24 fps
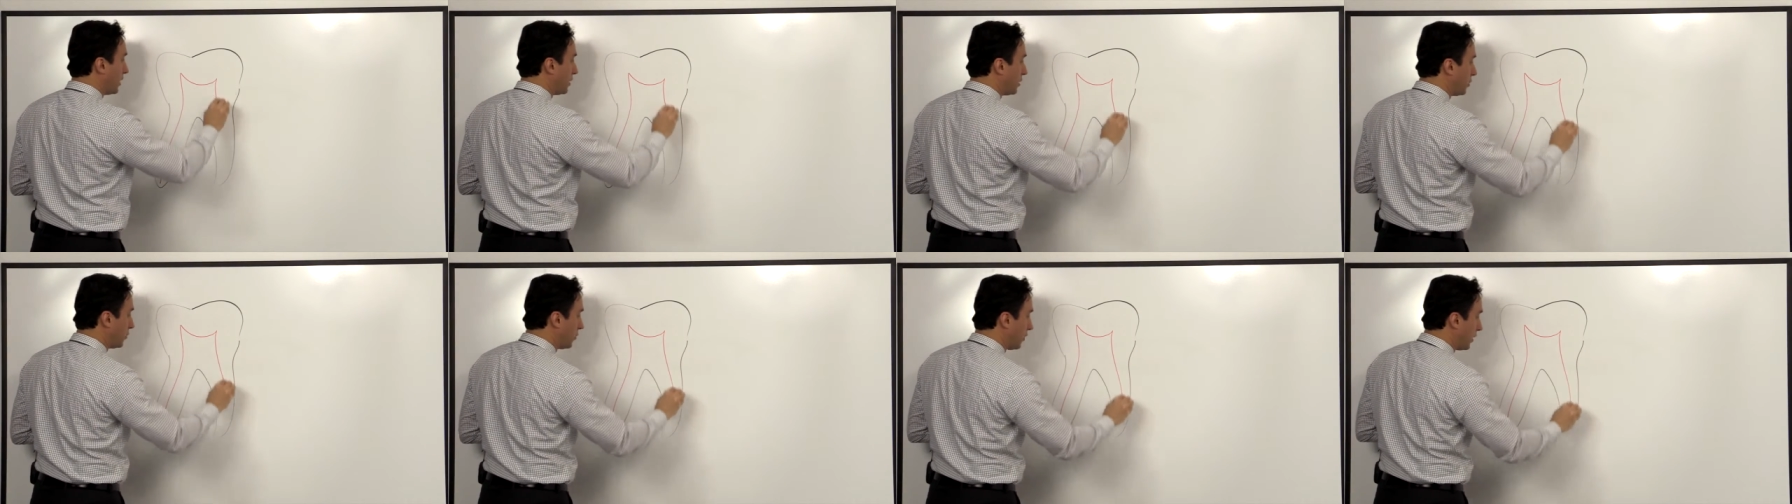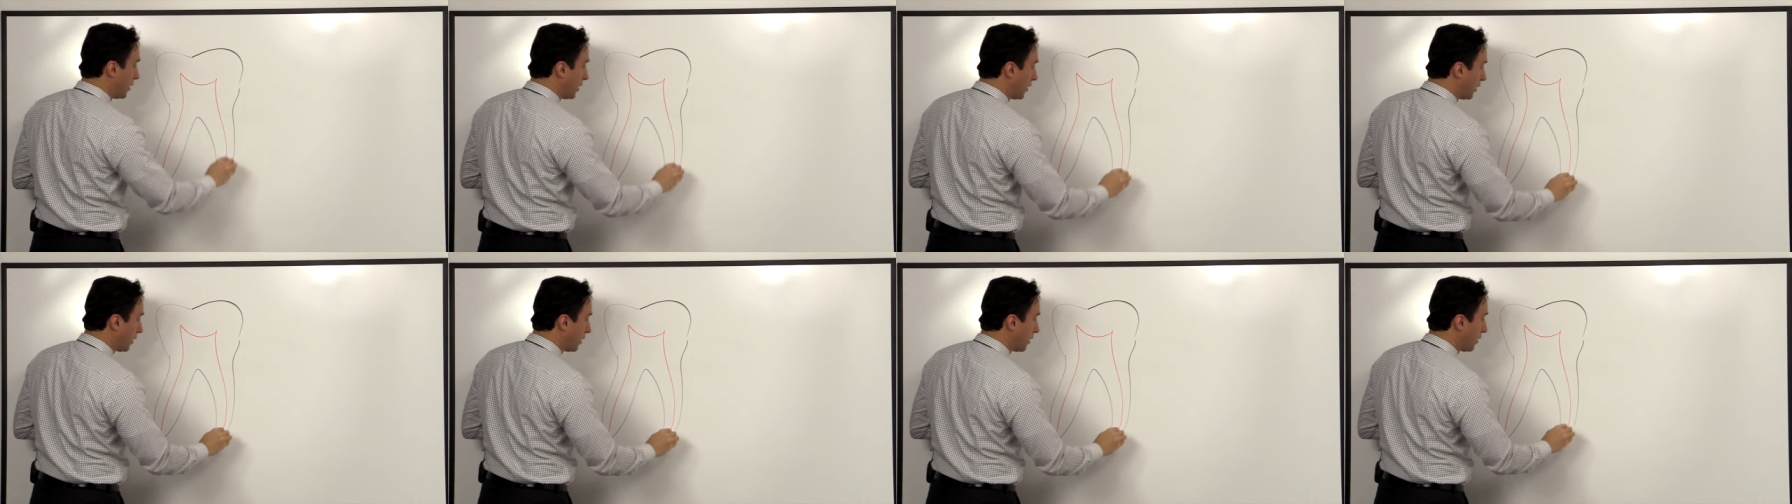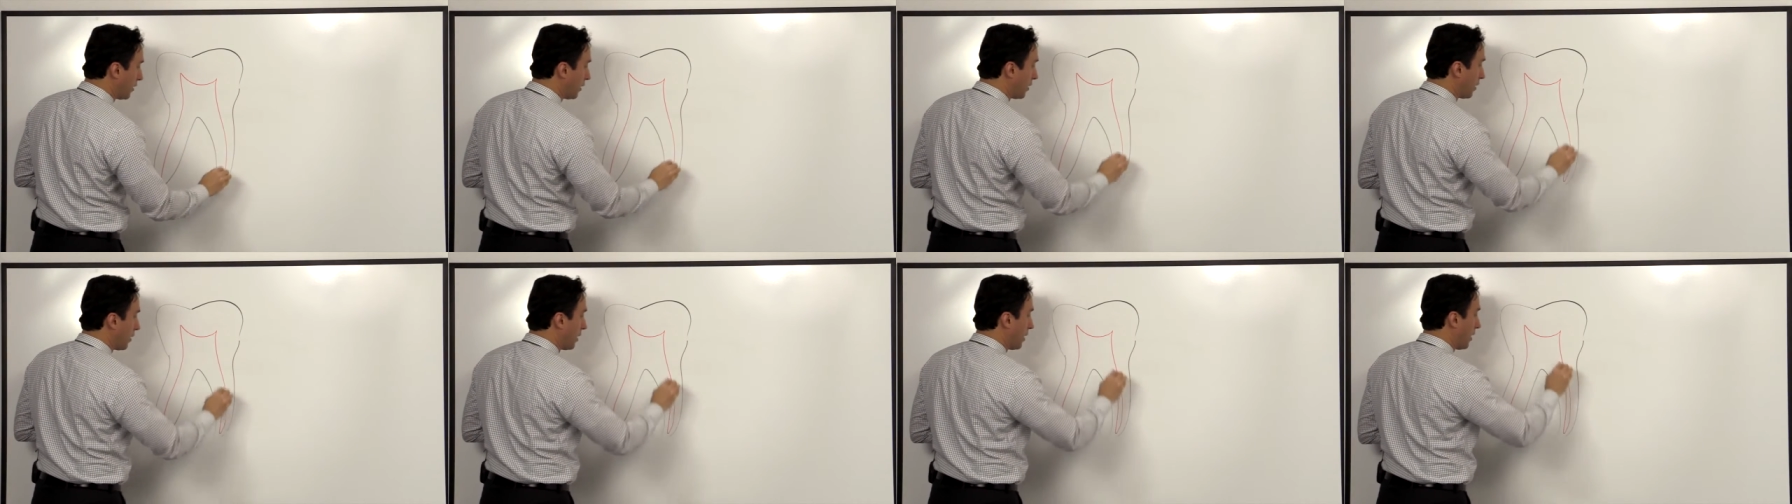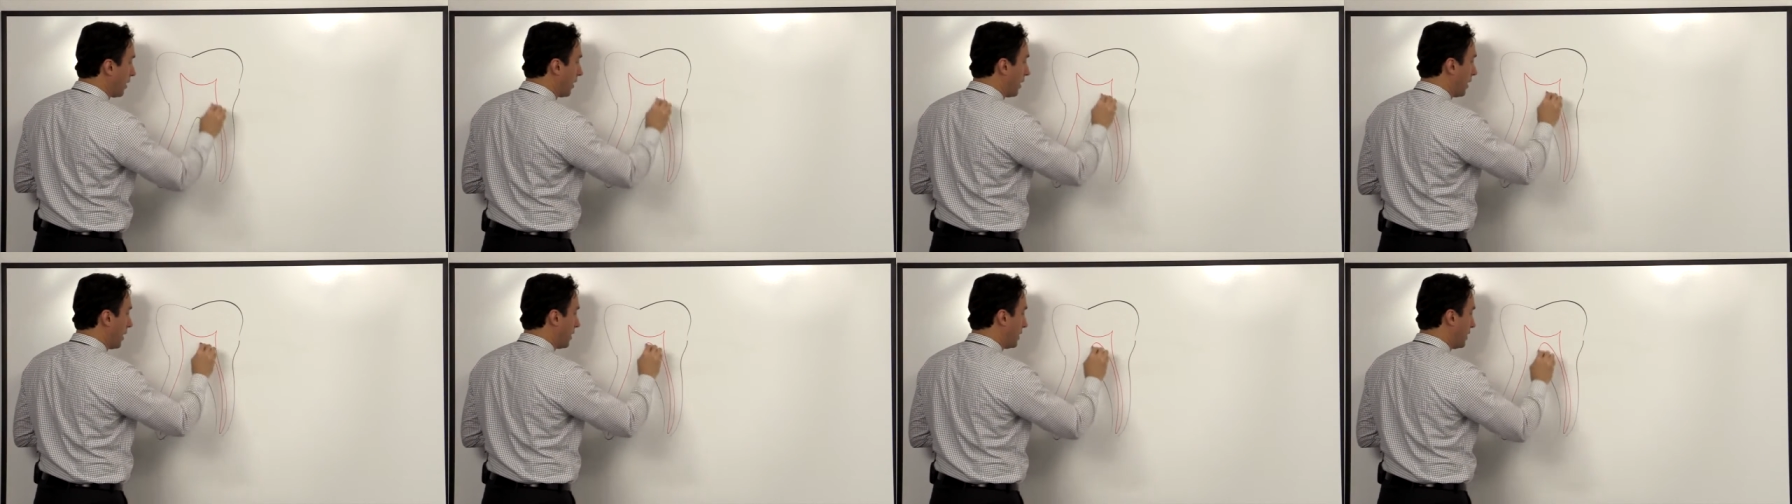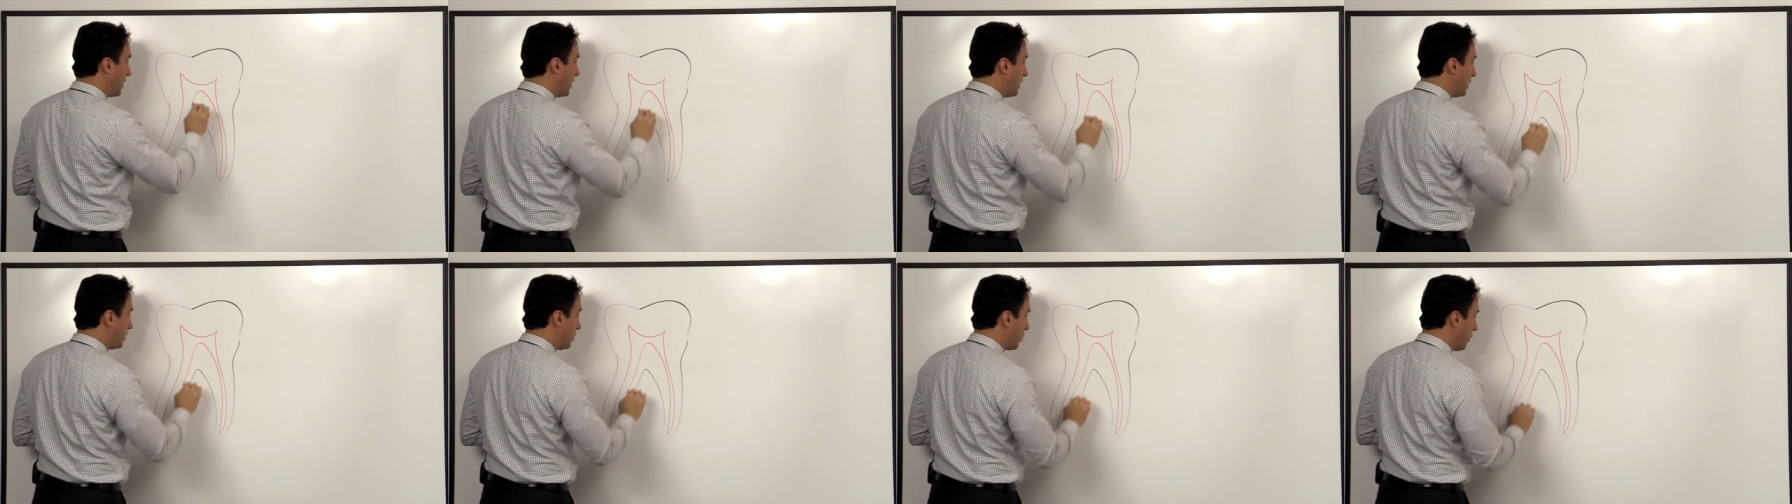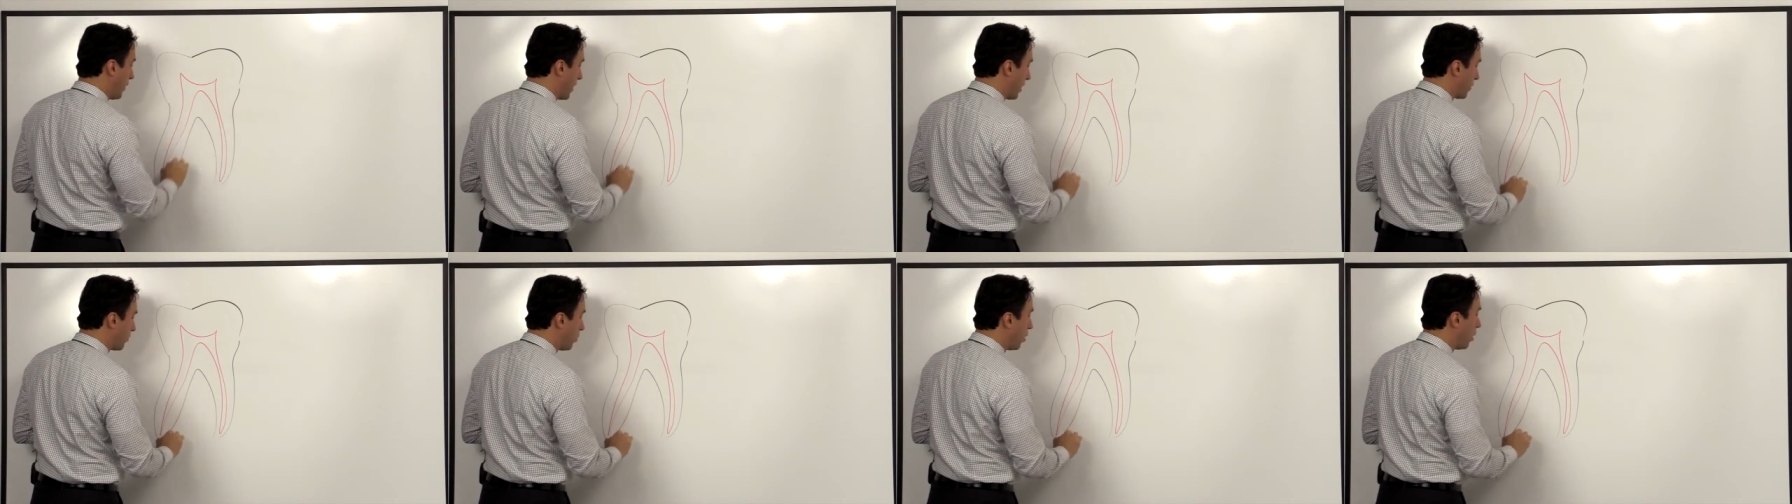doing an
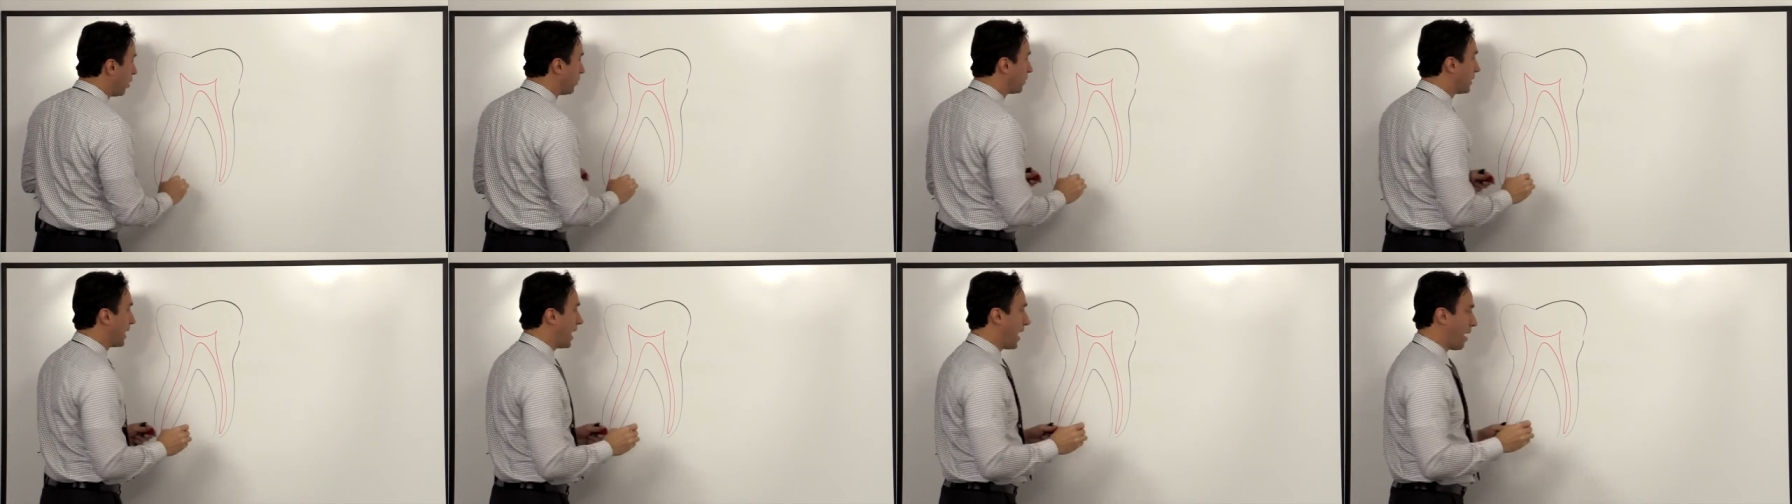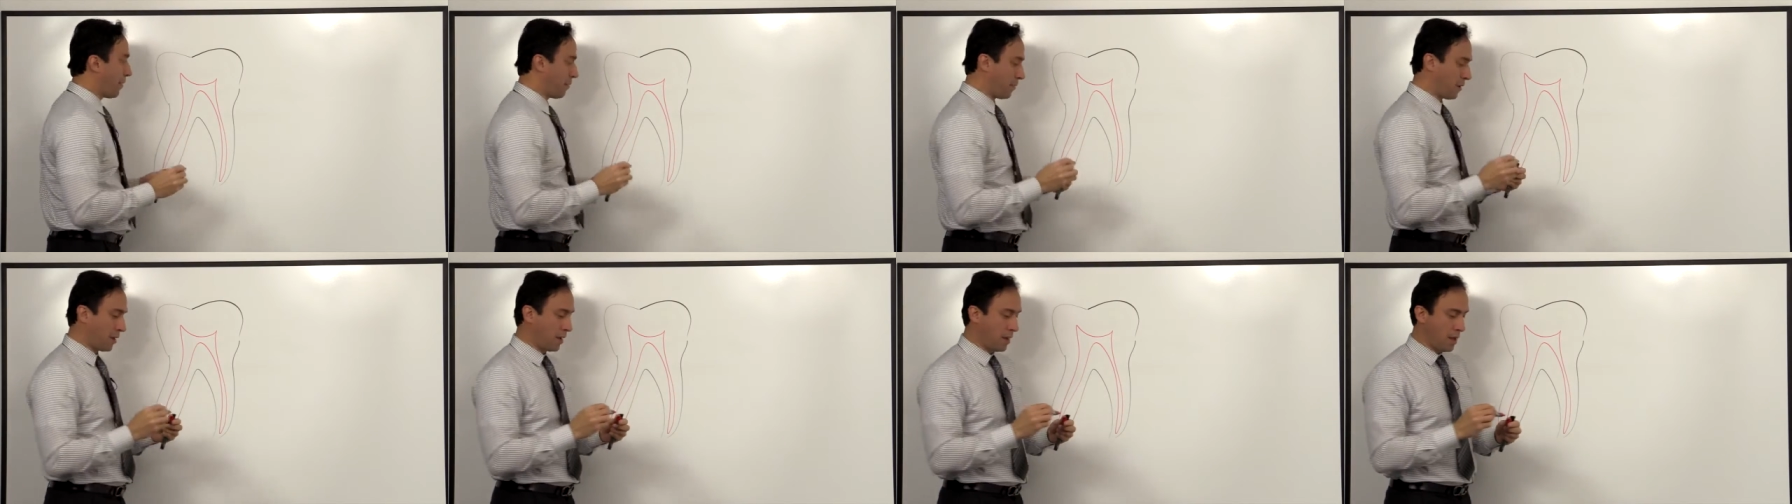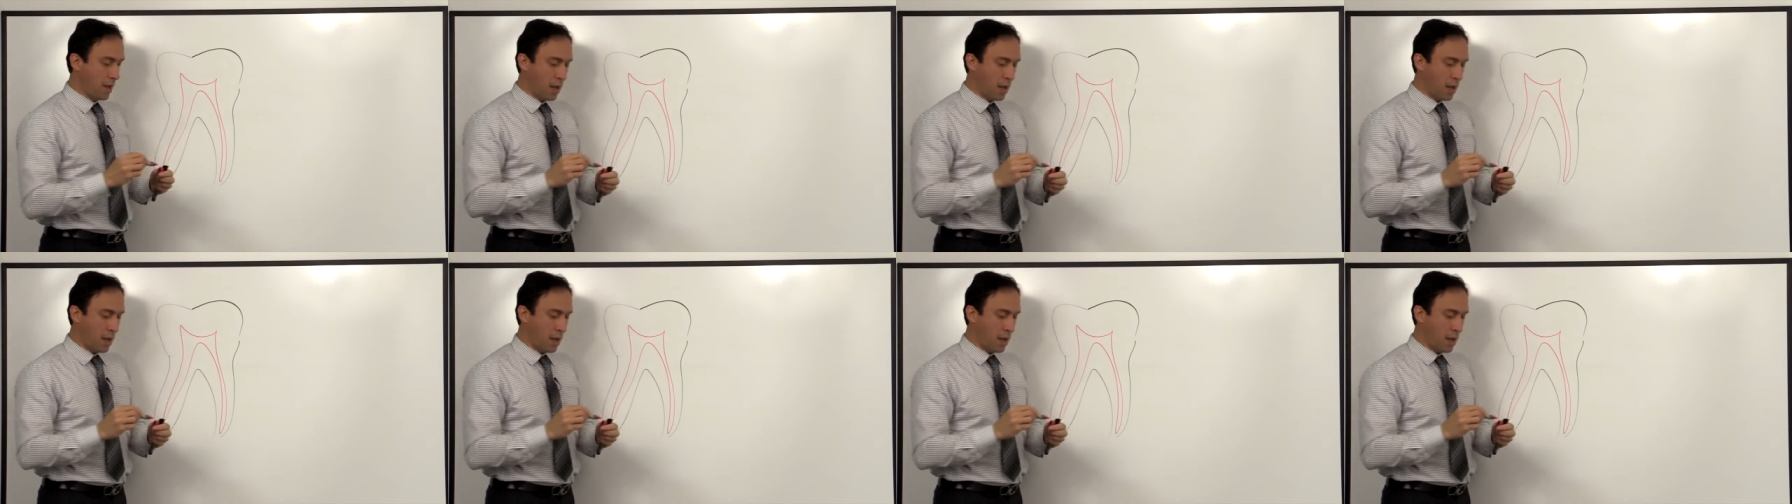indirect pulp cap.